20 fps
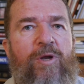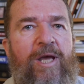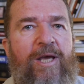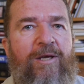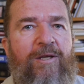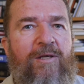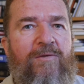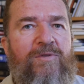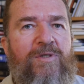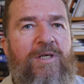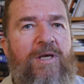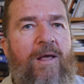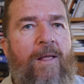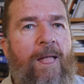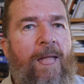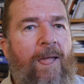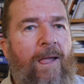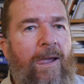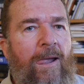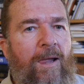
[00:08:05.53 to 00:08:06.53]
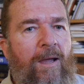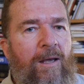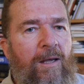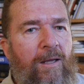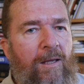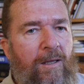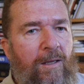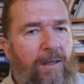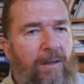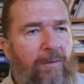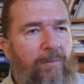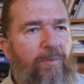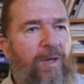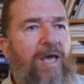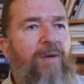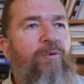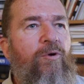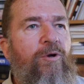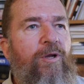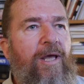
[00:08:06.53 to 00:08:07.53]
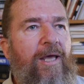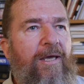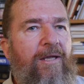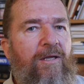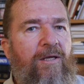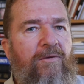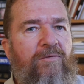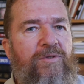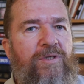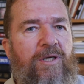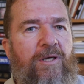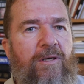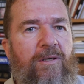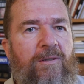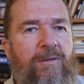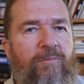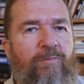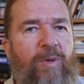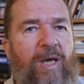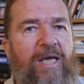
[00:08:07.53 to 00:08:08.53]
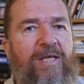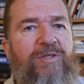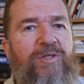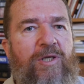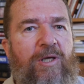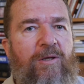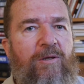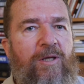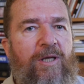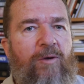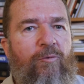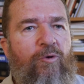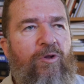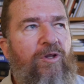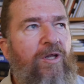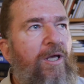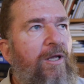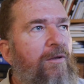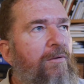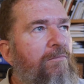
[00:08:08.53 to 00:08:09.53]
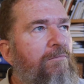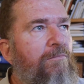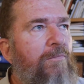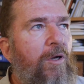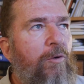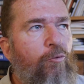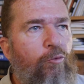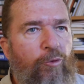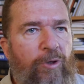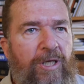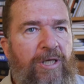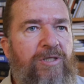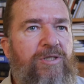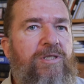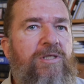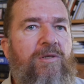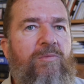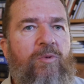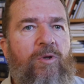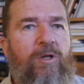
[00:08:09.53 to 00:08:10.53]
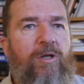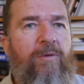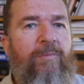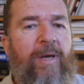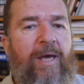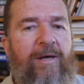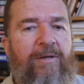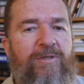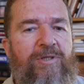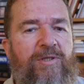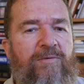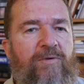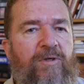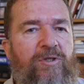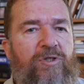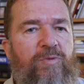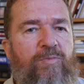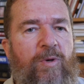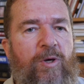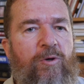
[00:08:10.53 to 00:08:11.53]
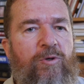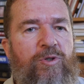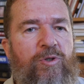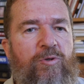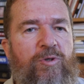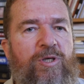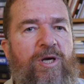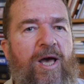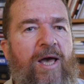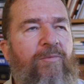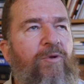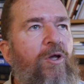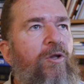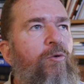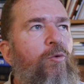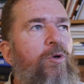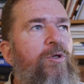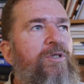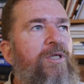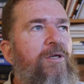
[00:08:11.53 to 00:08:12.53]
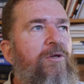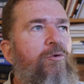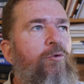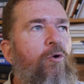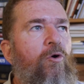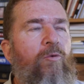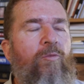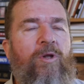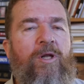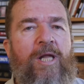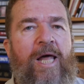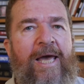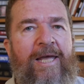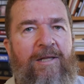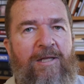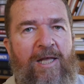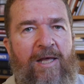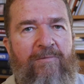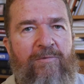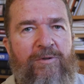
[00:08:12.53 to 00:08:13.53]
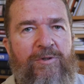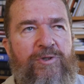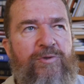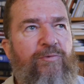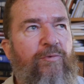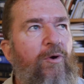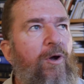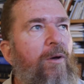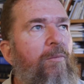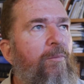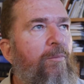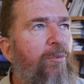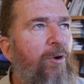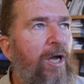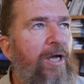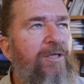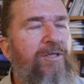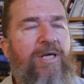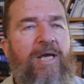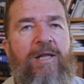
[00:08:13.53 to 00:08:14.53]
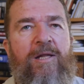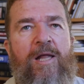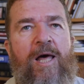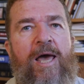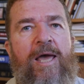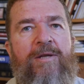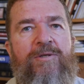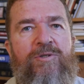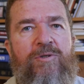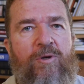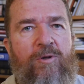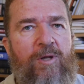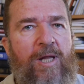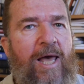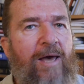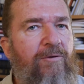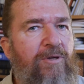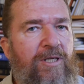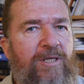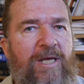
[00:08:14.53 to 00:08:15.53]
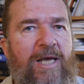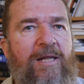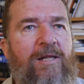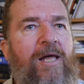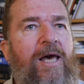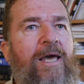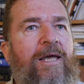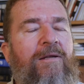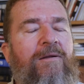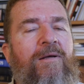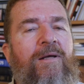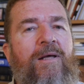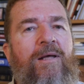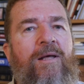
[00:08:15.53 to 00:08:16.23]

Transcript: negatives. Paper negatives basically within reasonable amounts of exposure time, in other words in normal light levels from bright daylight to cloudy daylight,